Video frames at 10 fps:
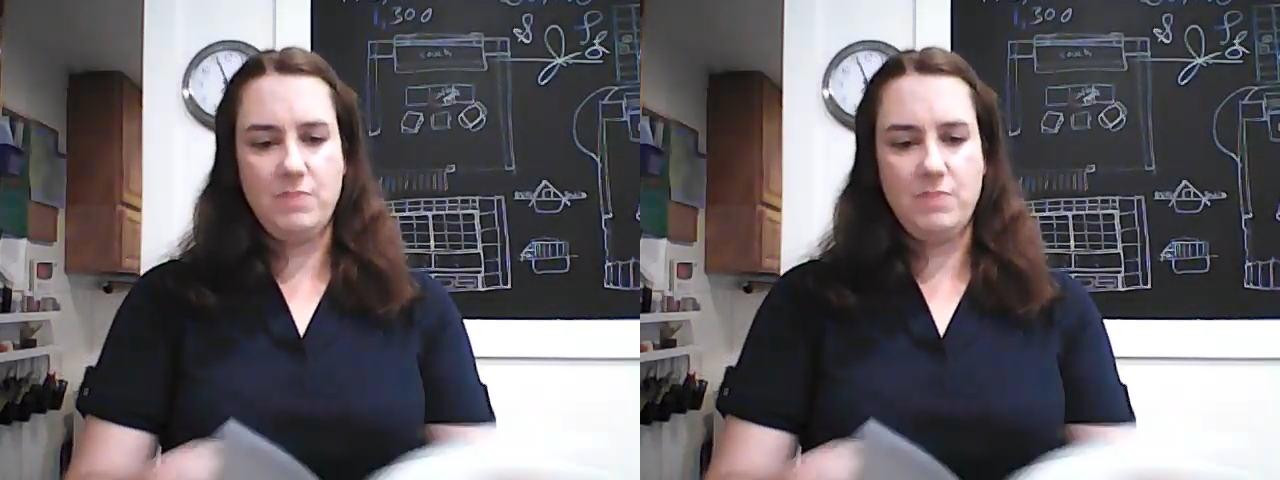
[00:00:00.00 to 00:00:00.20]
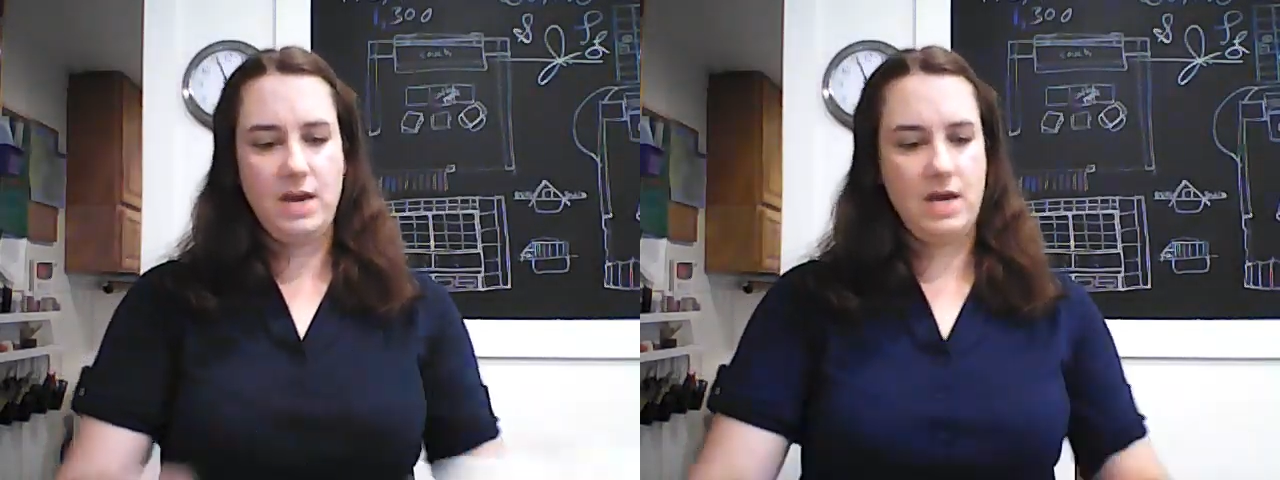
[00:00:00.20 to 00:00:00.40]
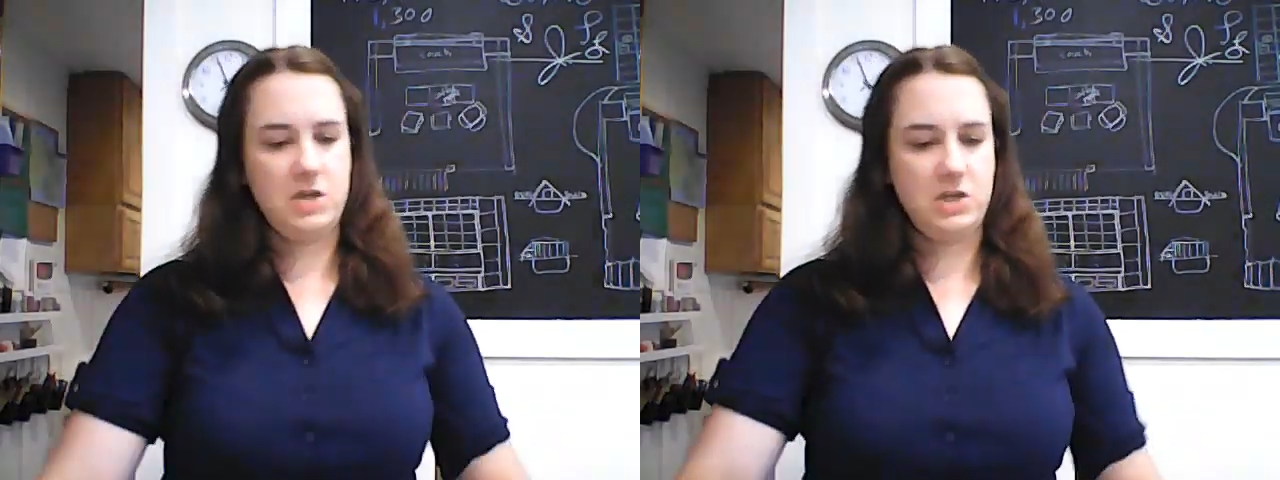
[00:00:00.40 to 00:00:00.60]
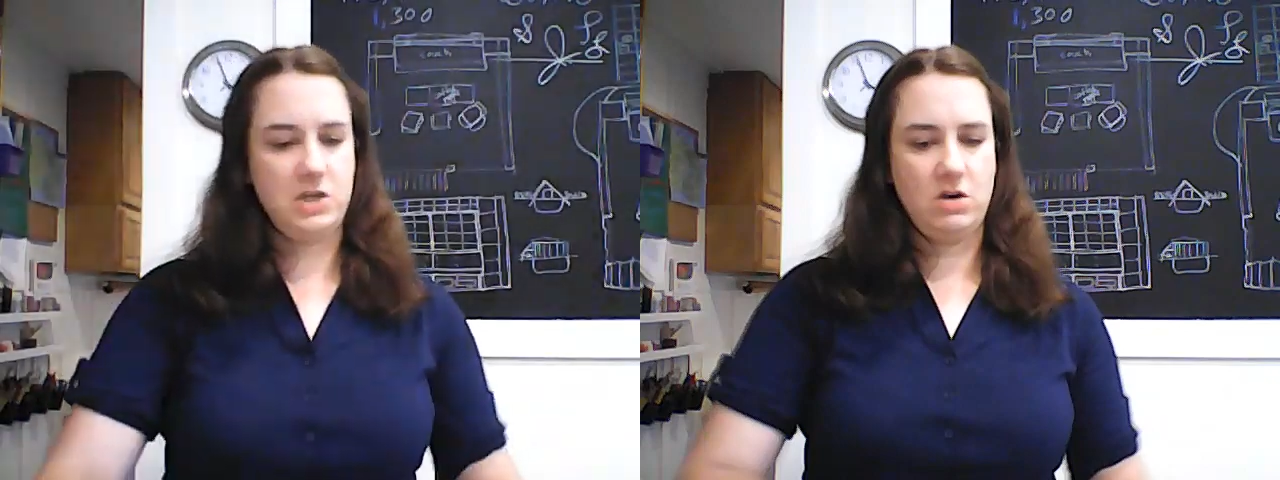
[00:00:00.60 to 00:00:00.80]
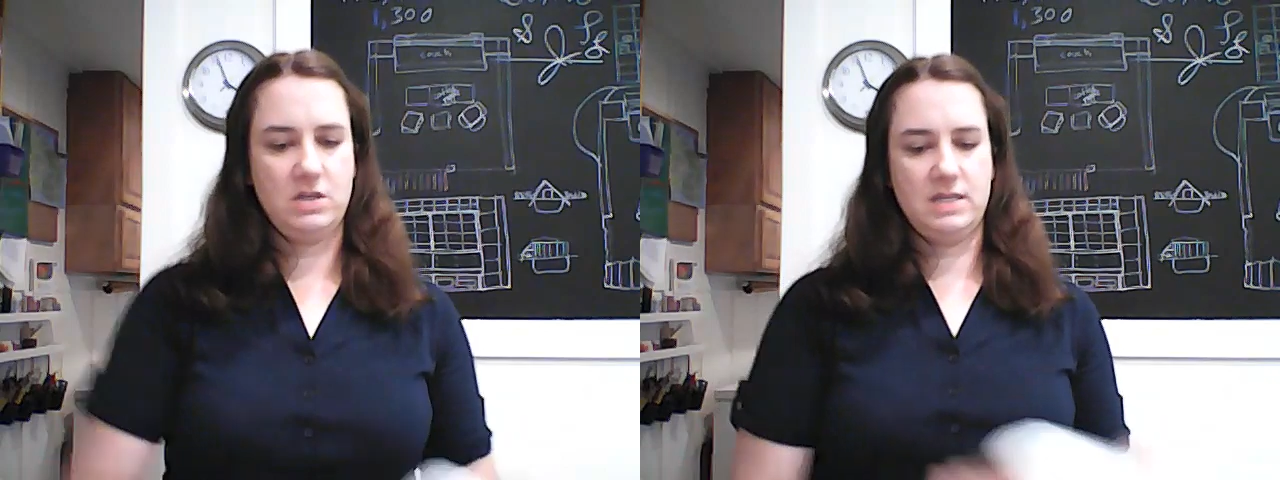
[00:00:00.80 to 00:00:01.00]
page
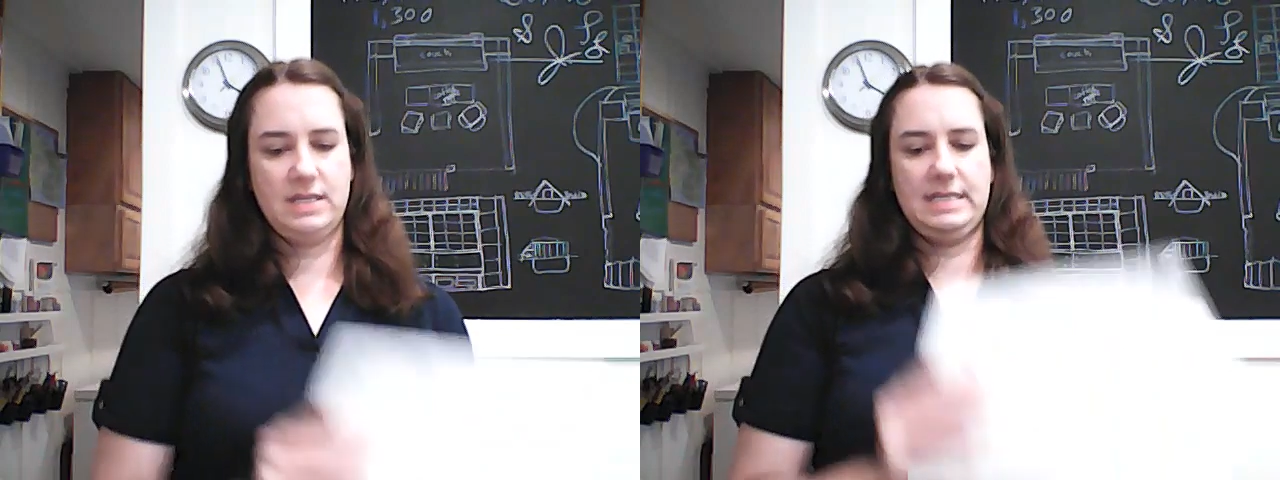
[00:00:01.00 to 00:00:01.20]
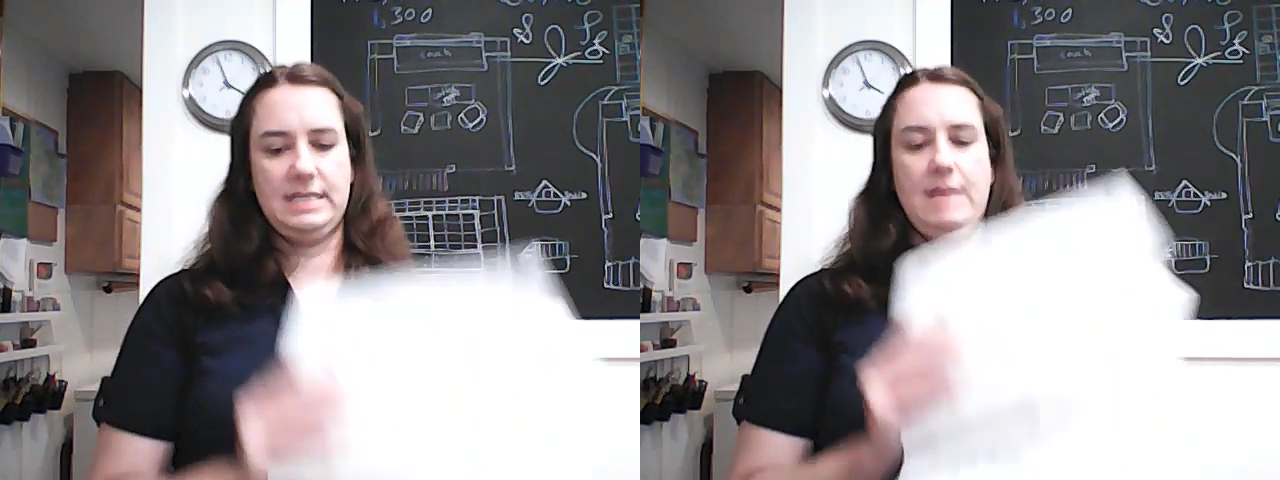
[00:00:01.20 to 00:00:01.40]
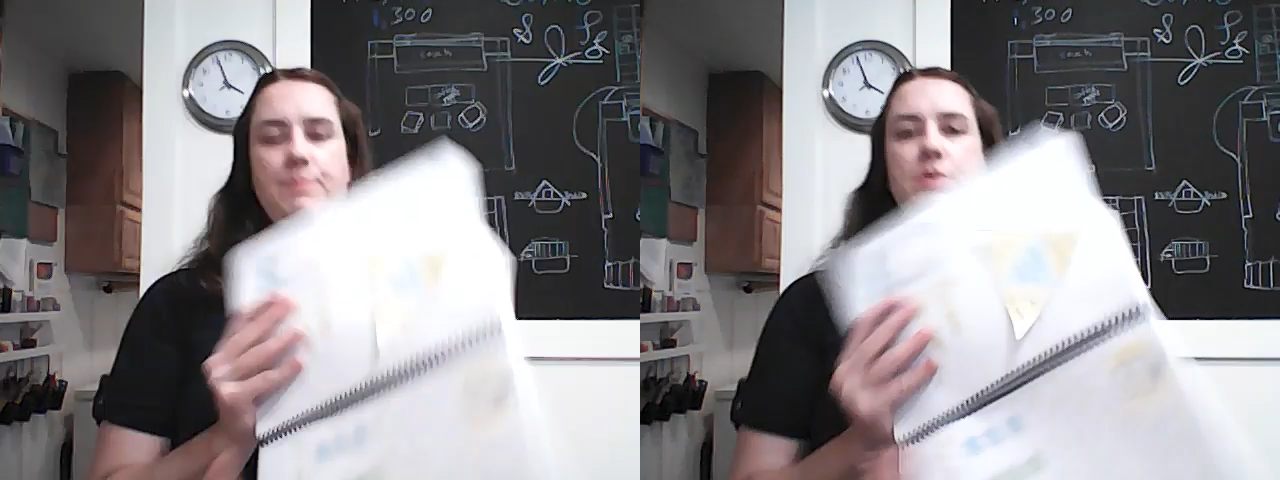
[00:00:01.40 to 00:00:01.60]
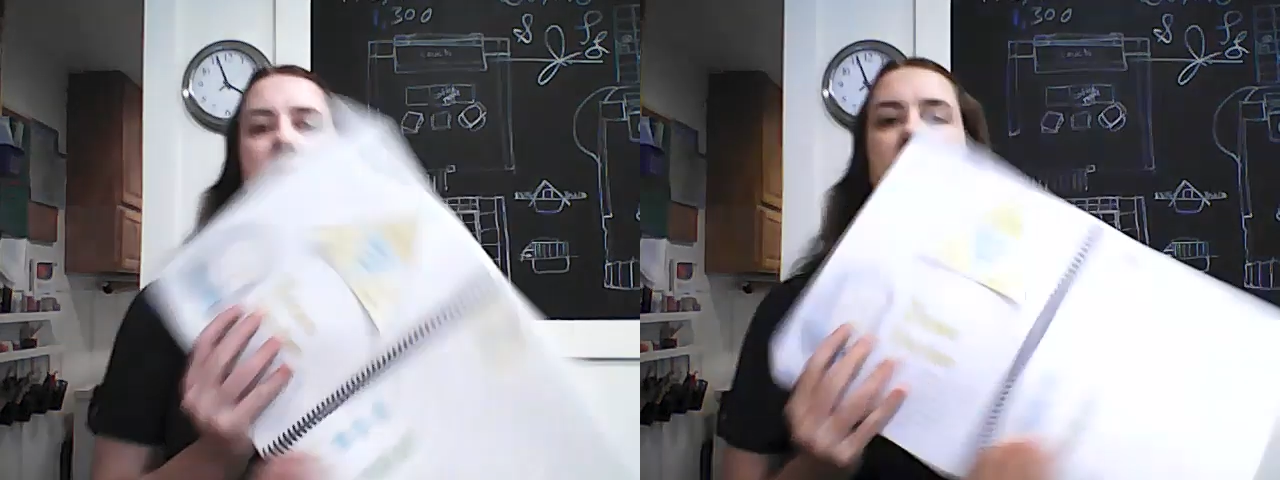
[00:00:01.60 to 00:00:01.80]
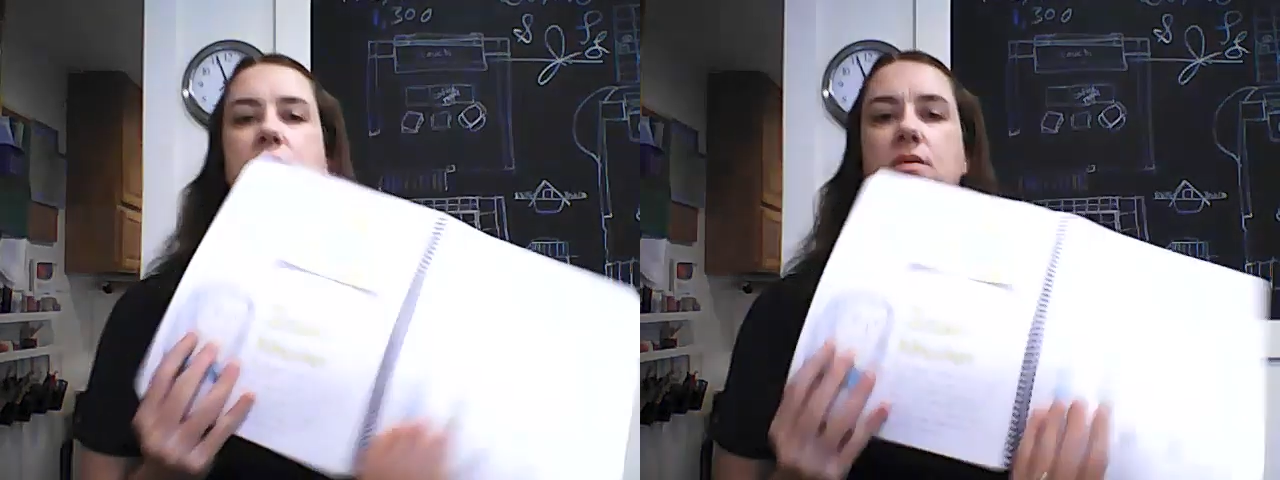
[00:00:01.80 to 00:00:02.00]
here as an example.